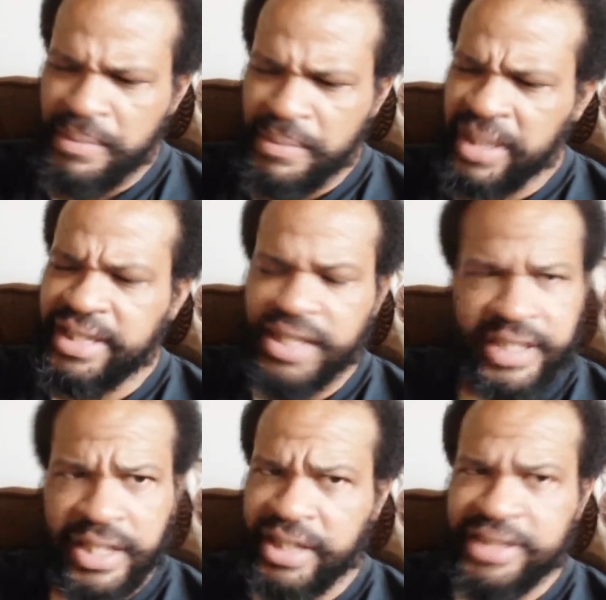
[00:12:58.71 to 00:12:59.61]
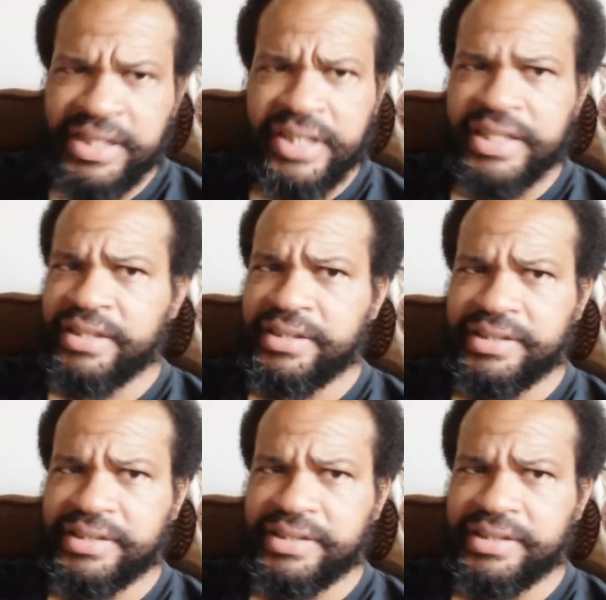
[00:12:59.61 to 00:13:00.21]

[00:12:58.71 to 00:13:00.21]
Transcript: but he on the he's on the